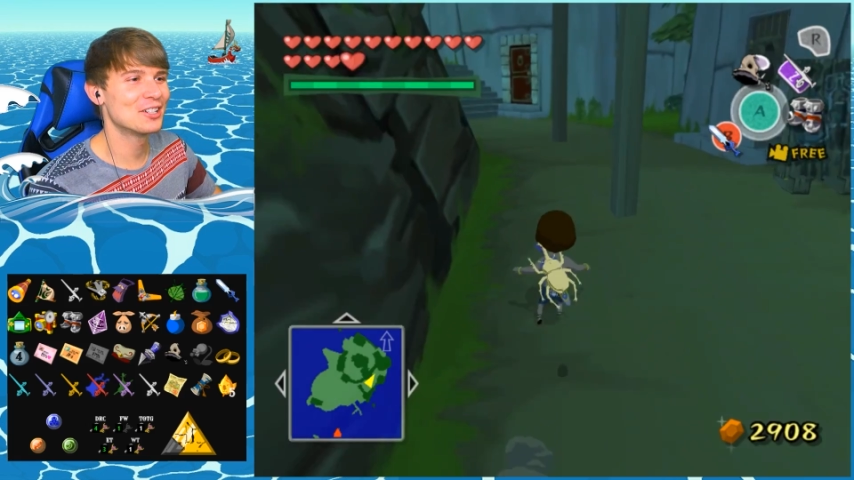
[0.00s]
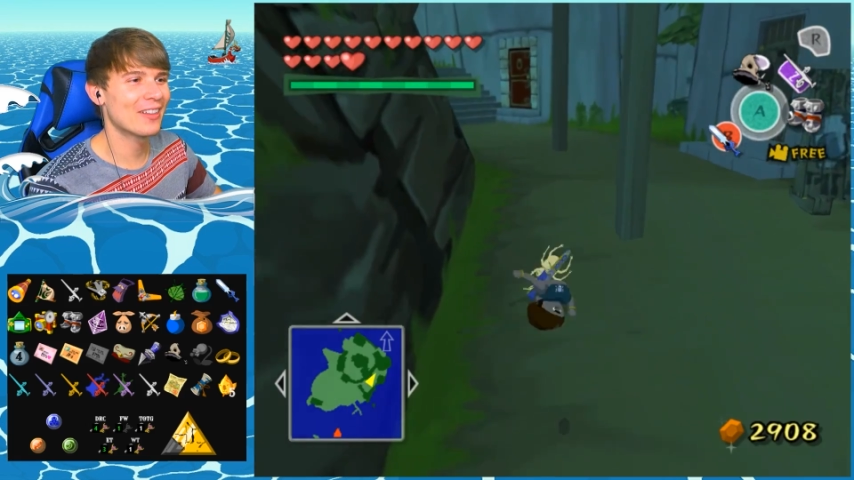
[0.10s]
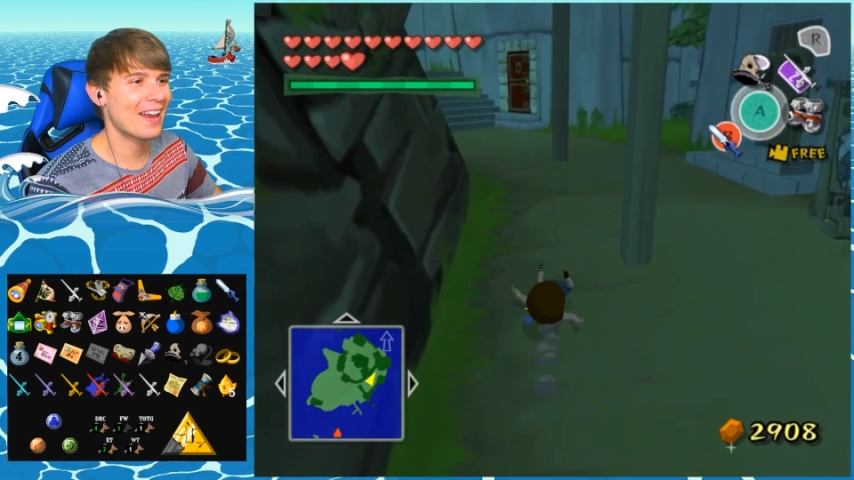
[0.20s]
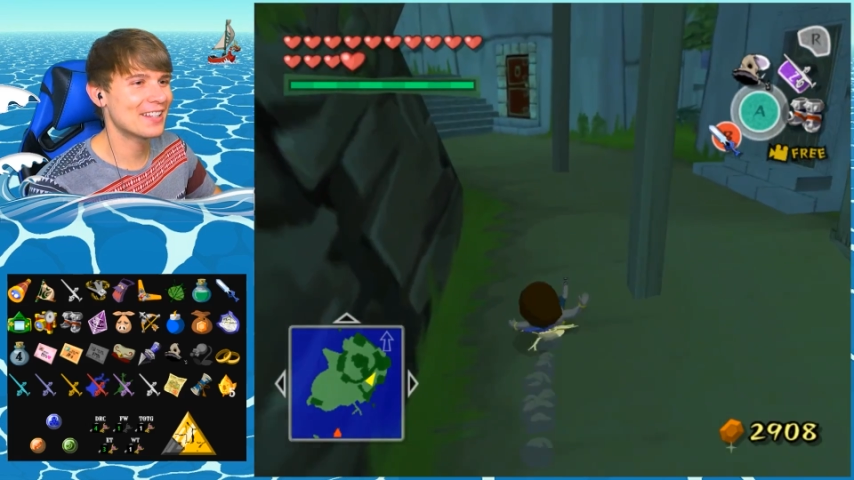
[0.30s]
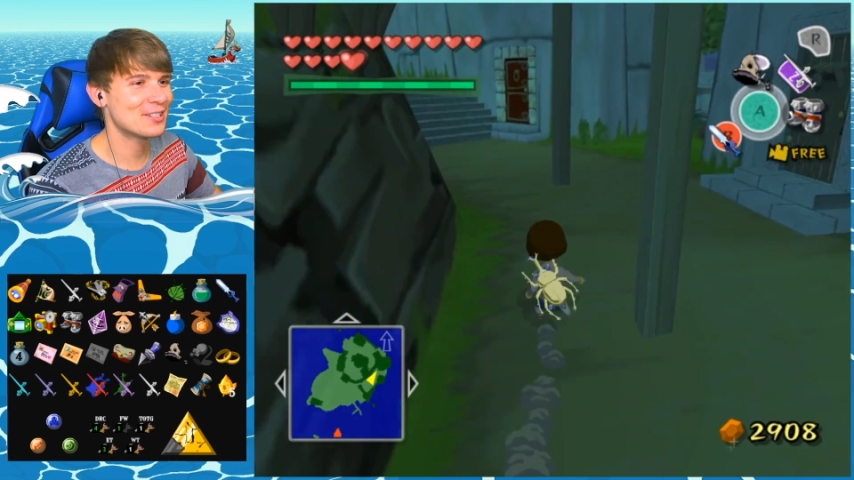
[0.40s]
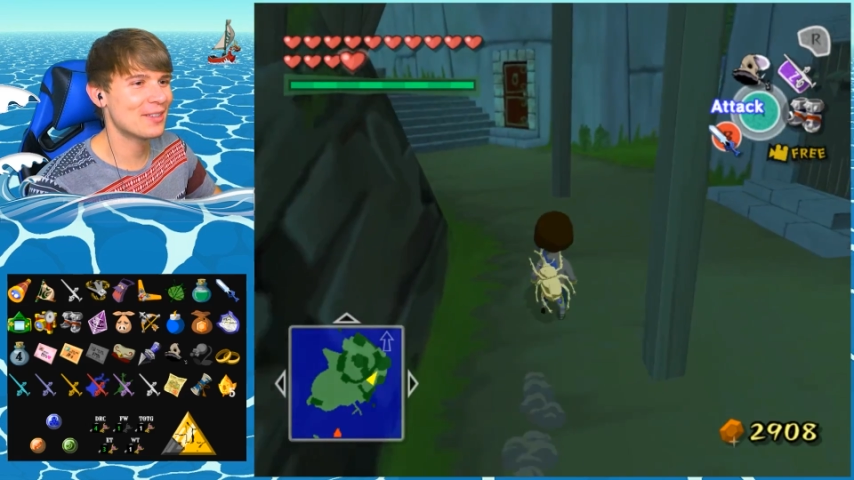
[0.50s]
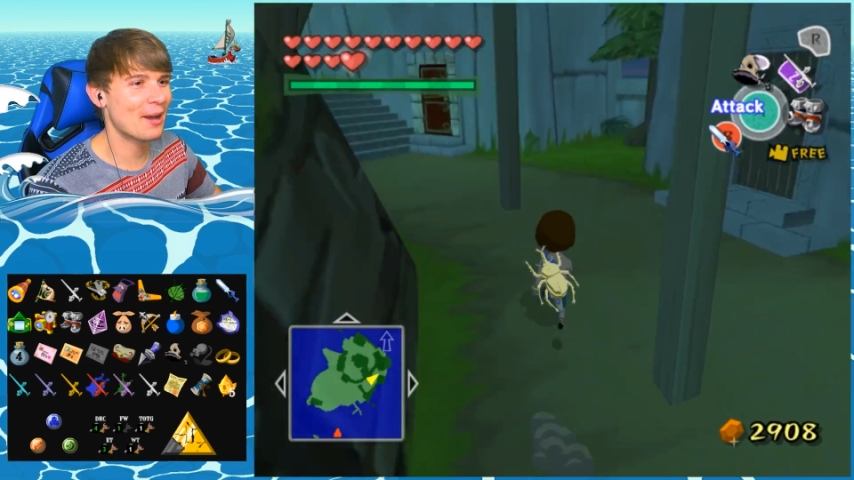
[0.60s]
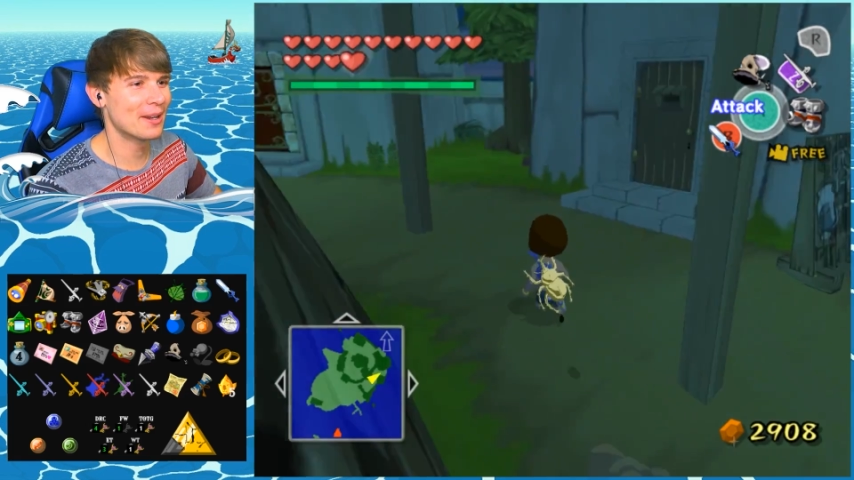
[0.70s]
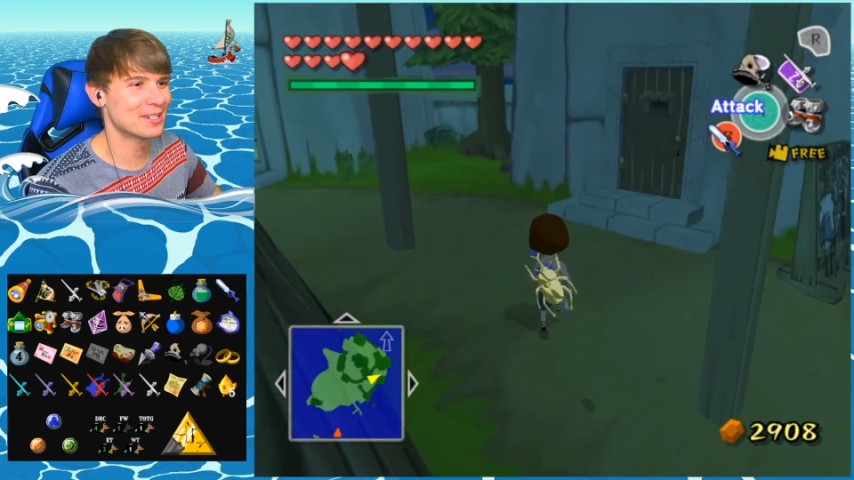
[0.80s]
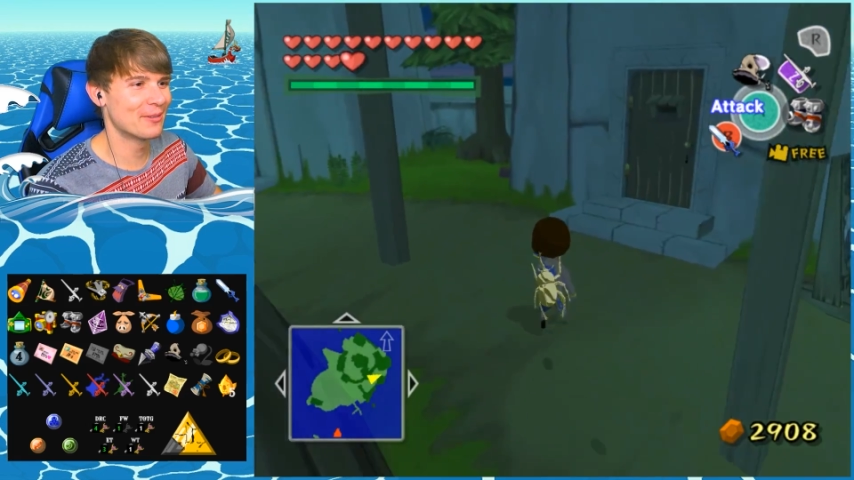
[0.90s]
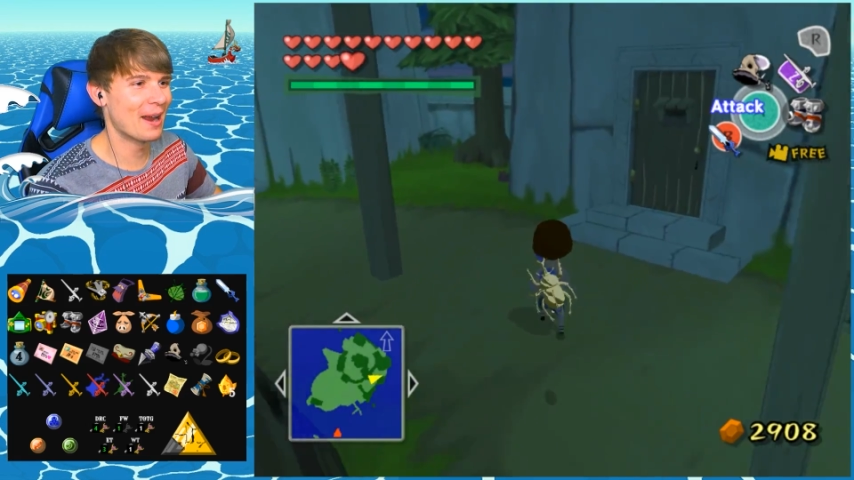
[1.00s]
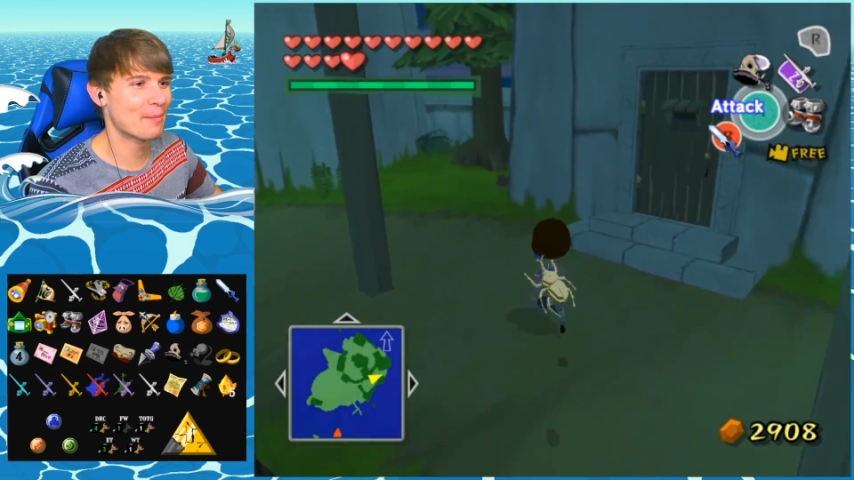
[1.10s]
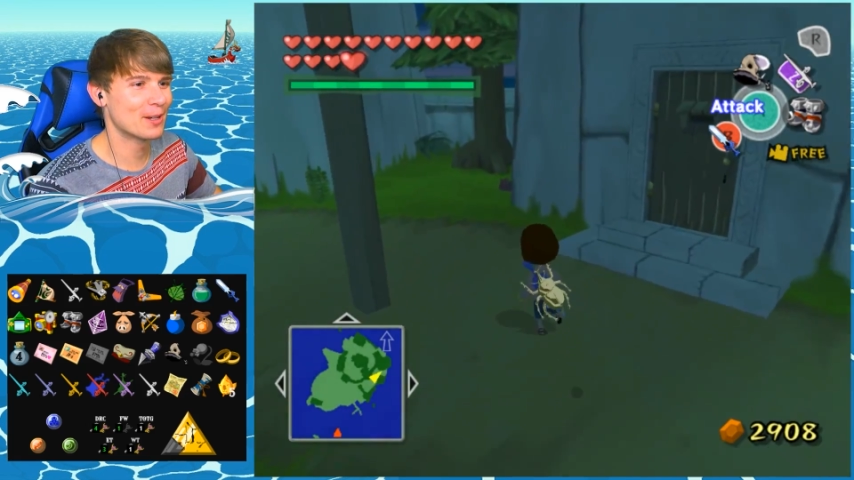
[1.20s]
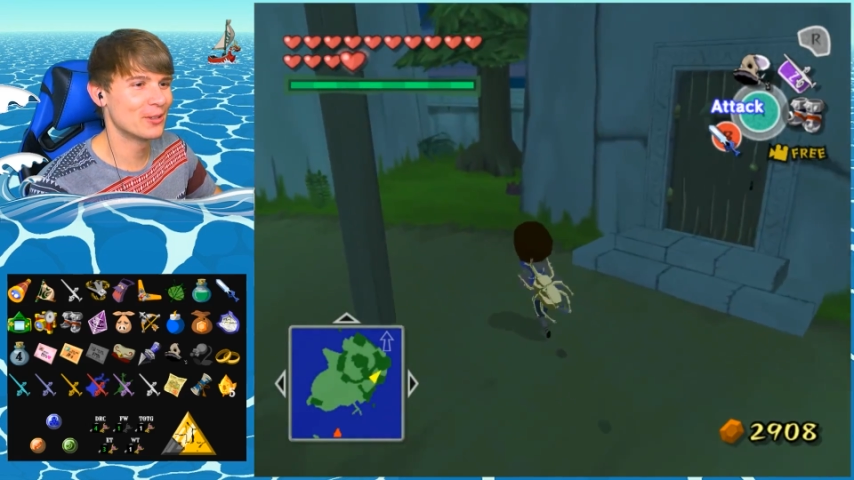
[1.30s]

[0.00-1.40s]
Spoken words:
You're allowed to do that as a rapper.